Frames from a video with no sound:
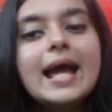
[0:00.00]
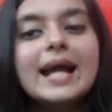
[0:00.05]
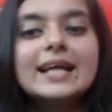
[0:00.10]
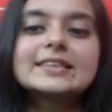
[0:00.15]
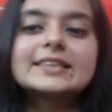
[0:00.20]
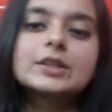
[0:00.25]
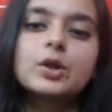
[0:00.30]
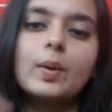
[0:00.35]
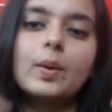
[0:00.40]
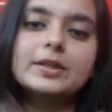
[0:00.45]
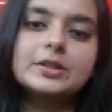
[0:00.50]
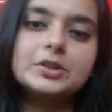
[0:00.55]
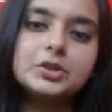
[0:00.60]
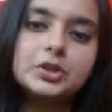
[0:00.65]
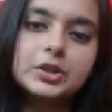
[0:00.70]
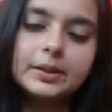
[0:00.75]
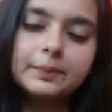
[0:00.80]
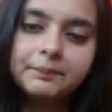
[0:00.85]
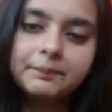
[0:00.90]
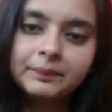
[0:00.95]
Next
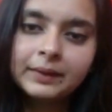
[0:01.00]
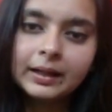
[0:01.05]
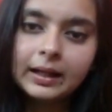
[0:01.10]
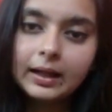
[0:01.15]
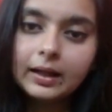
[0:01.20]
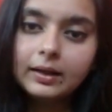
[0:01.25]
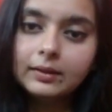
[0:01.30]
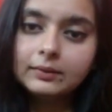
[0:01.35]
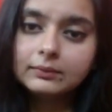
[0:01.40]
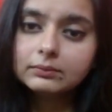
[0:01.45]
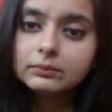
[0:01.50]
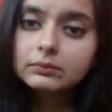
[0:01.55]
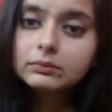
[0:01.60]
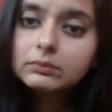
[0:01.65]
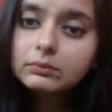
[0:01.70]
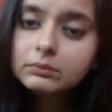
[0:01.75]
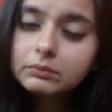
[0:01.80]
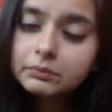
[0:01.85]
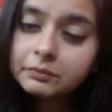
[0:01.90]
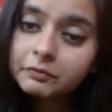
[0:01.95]
question.
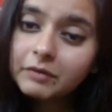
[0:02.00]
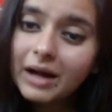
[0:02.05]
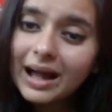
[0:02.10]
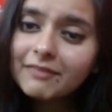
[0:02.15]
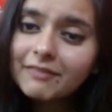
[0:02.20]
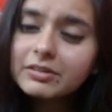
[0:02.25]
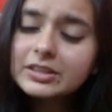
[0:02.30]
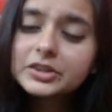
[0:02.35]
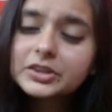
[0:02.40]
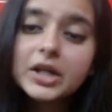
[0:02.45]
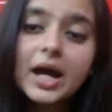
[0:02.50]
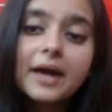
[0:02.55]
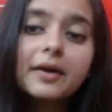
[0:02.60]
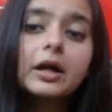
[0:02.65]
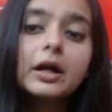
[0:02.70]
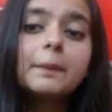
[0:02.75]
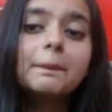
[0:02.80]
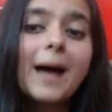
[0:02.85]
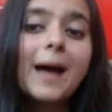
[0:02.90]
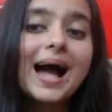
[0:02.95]
Why was
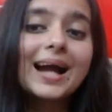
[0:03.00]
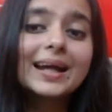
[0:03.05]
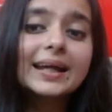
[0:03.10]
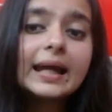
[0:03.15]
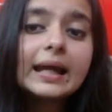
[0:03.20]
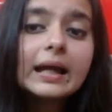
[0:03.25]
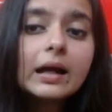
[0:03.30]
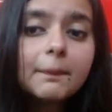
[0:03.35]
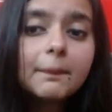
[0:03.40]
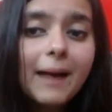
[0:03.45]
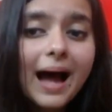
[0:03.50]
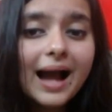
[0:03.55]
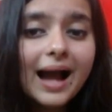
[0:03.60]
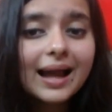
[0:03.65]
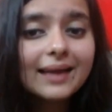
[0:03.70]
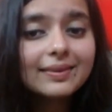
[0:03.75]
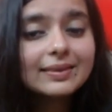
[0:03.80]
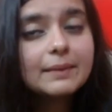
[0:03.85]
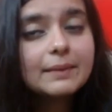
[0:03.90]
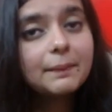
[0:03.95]
Gerrard packing a
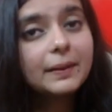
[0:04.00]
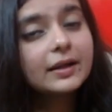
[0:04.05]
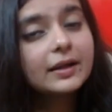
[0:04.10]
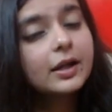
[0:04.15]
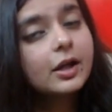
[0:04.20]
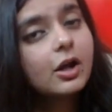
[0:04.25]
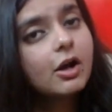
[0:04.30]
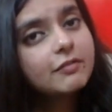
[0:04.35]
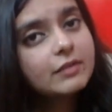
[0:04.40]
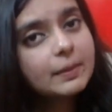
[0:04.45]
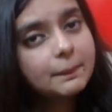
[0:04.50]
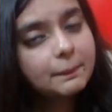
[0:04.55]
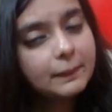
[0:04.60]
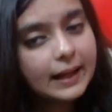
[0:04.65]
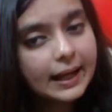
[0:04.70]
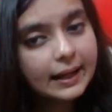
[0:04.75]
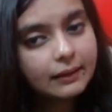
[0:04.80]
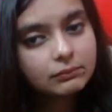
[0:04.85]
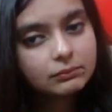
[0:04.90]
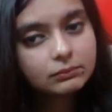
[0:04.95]
bag at the beginning of the
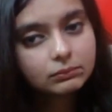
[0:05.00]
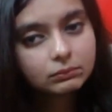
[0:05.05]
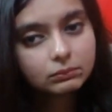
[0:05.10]
play?